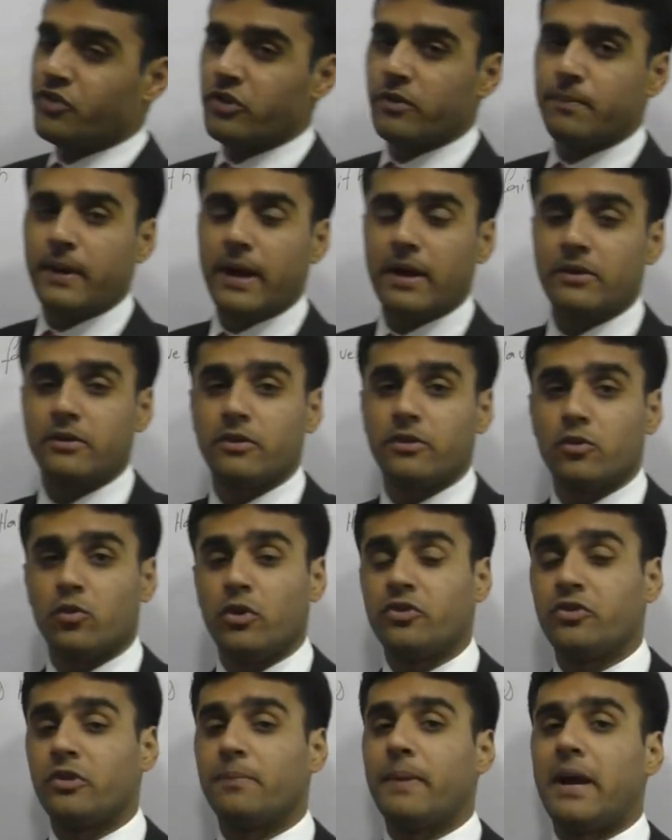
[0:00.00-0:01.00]
question practice.
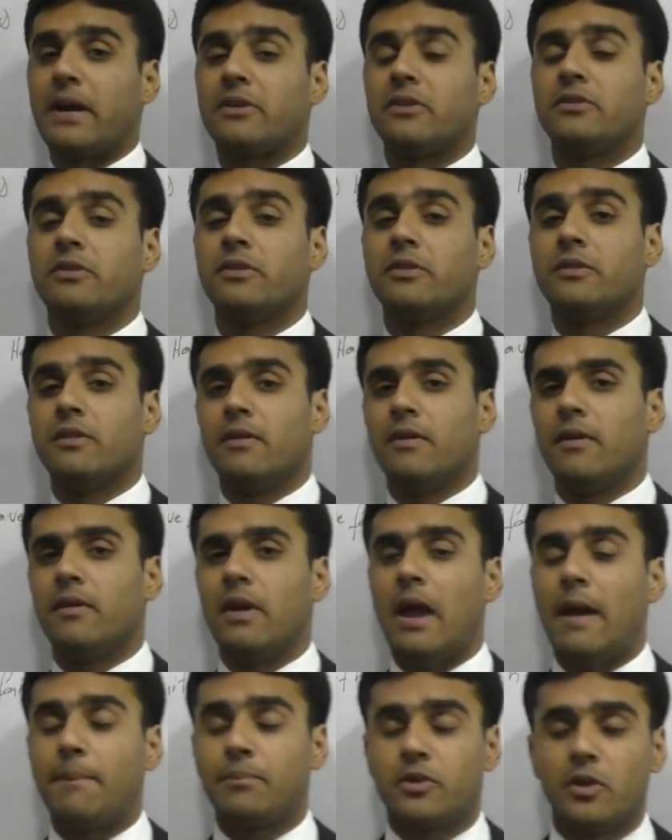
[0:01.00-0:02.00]
Question practice is
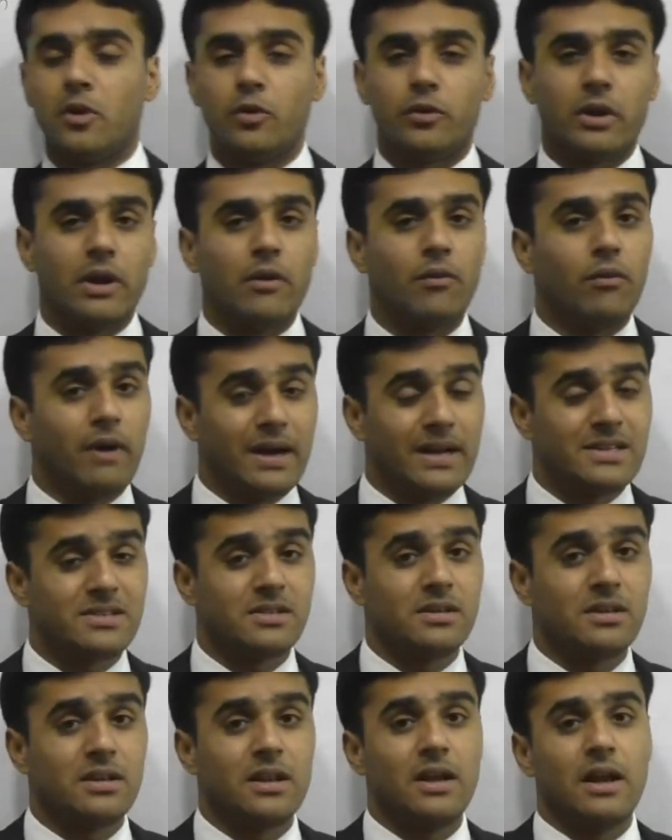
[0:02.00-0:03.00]
absolutely
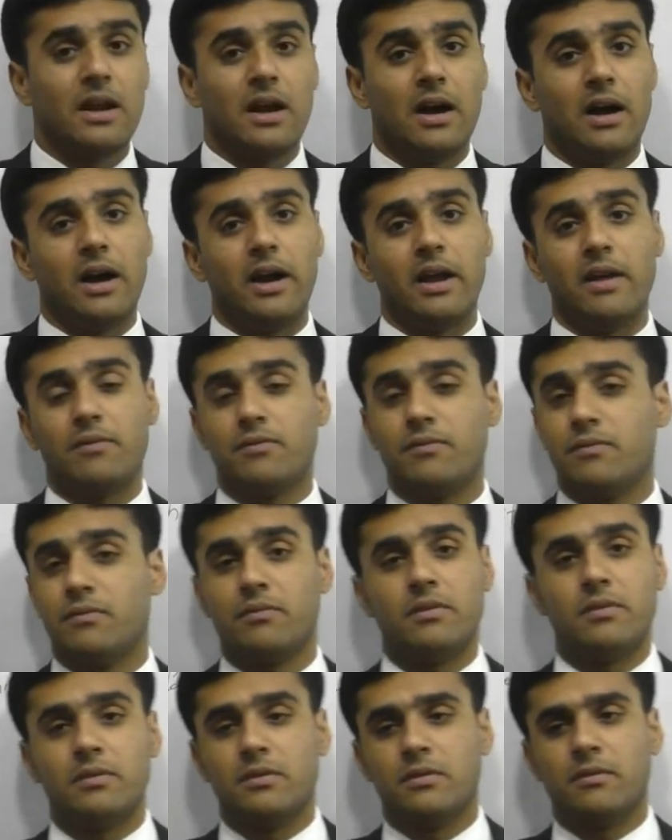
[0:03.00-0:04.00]
vital. I
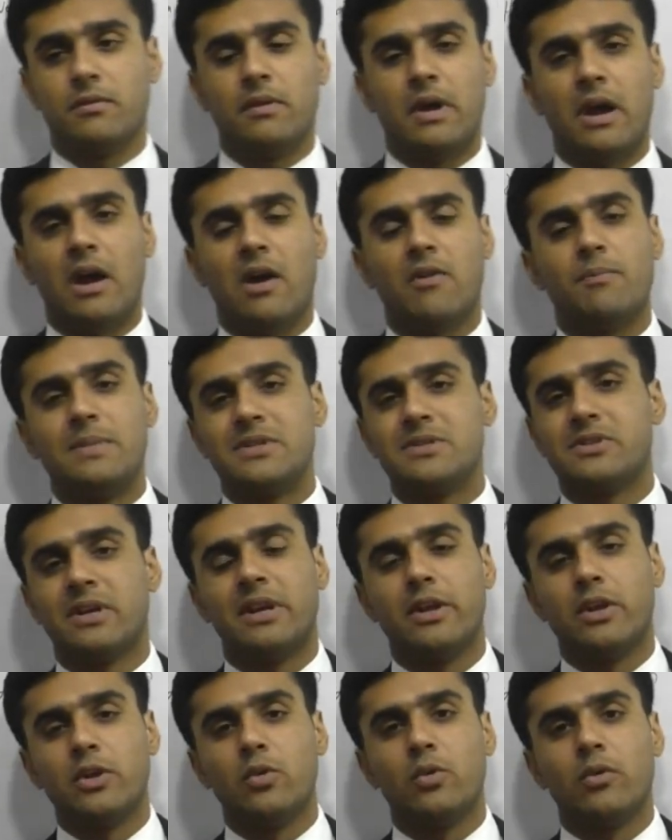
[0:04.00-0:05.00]
have been
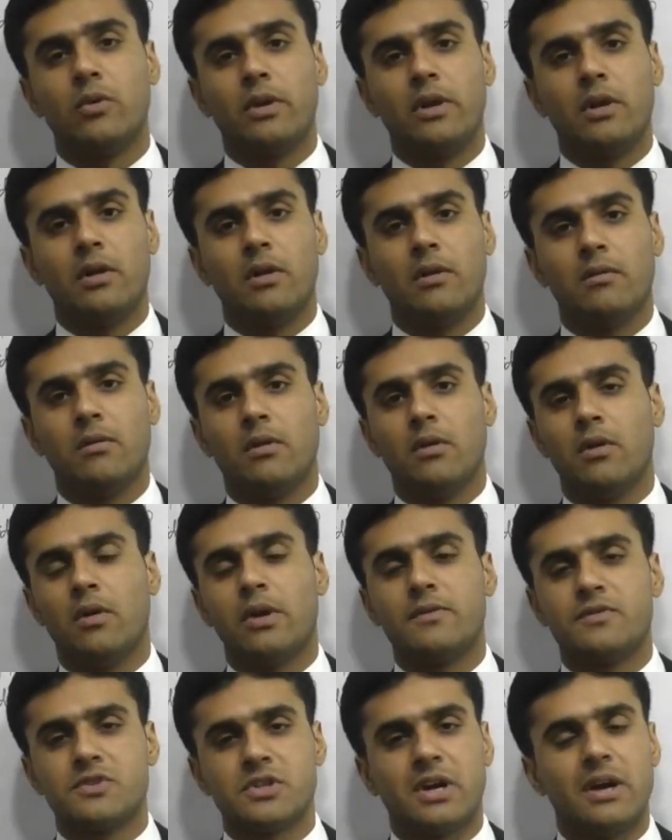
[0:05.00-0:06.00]
telling you a
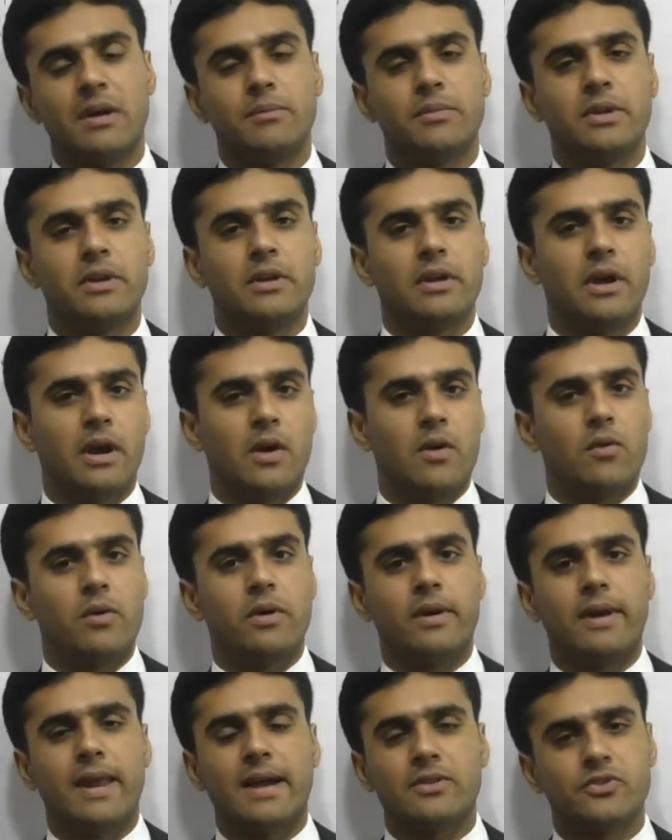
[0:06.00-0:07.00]
lot of times in
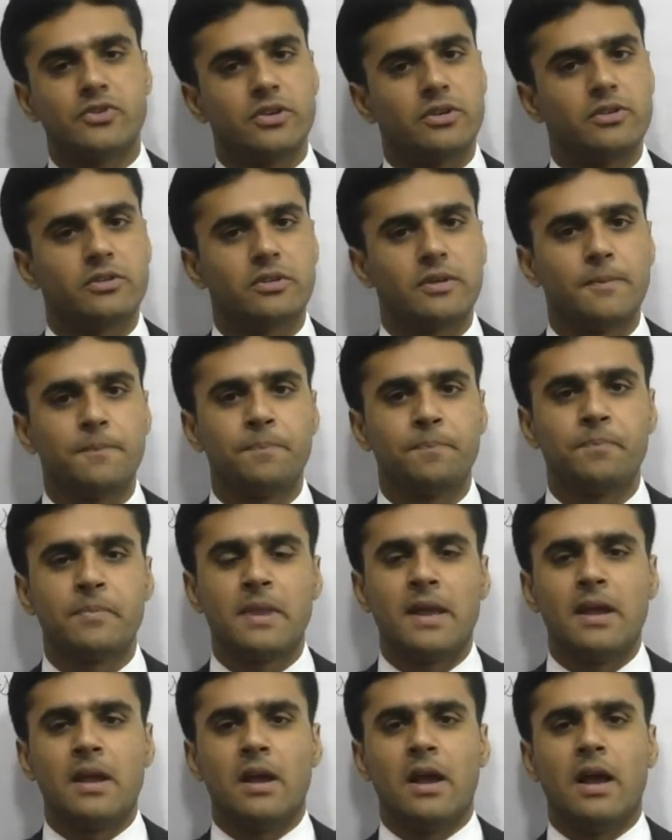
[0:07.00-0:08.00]
our lectures,
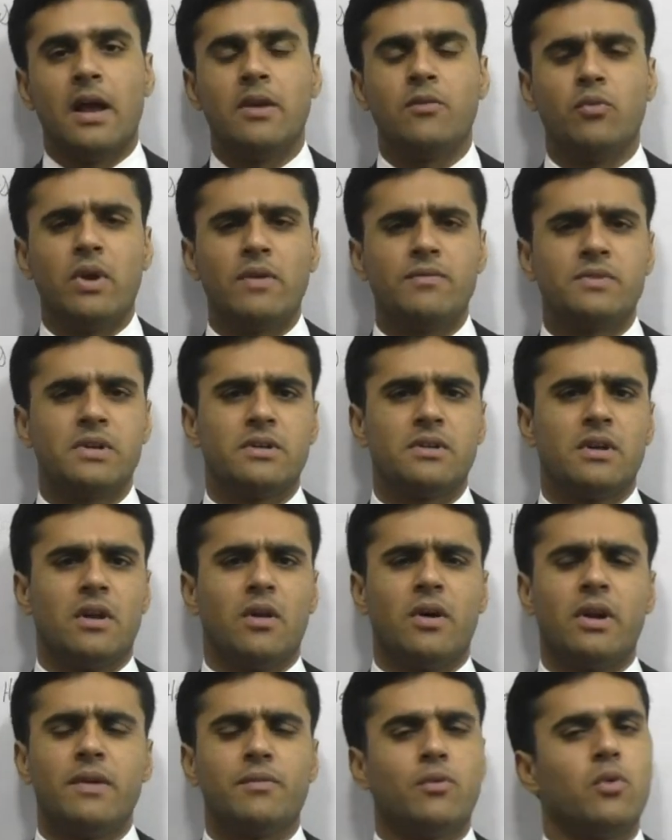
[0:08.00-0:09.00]
and we have
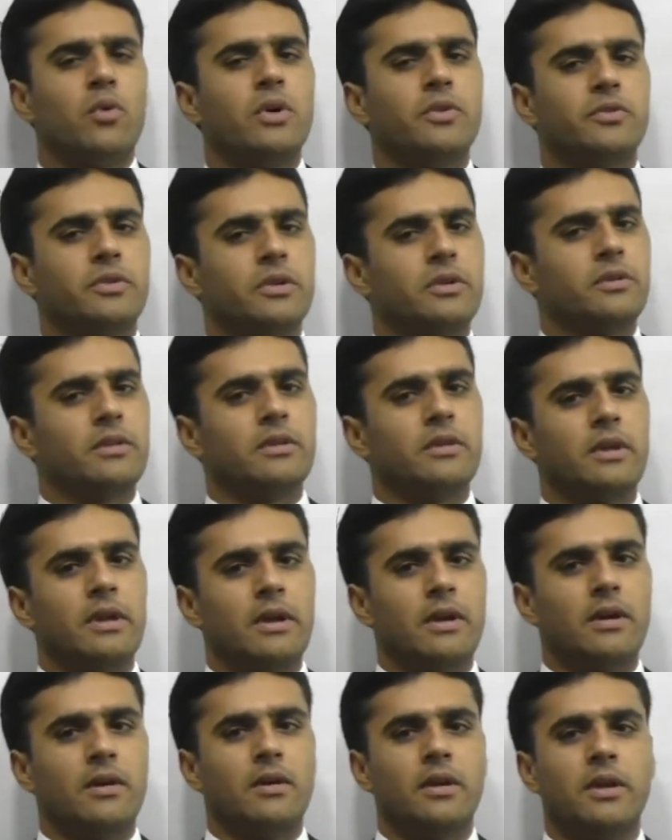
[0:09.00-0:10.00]
done a lot of questions
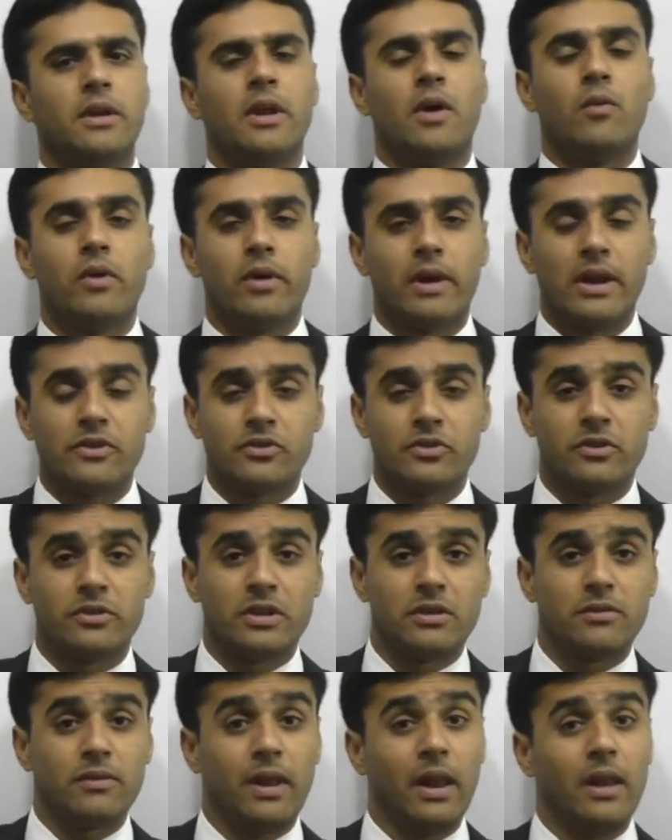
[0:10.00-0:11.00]
in our
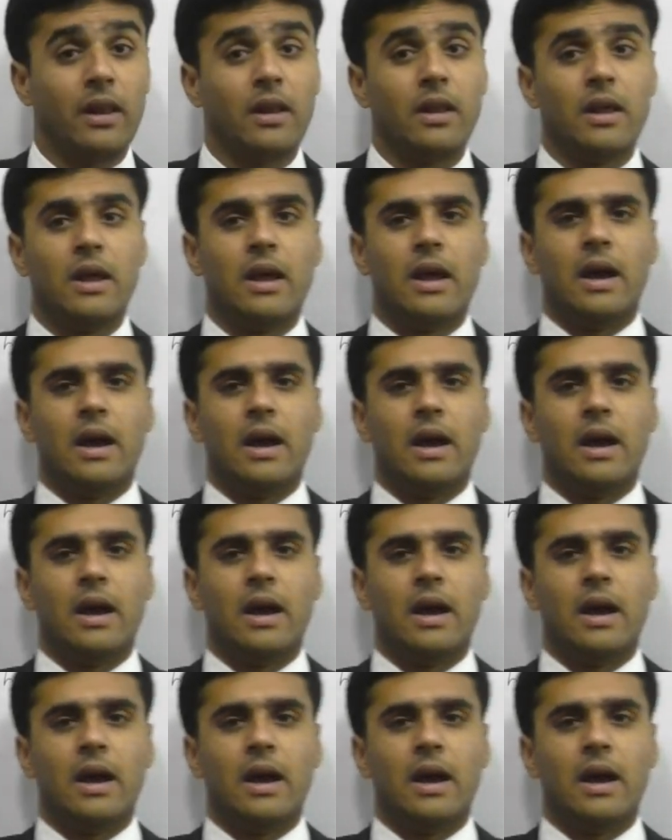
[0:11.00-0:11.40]
lectures as well.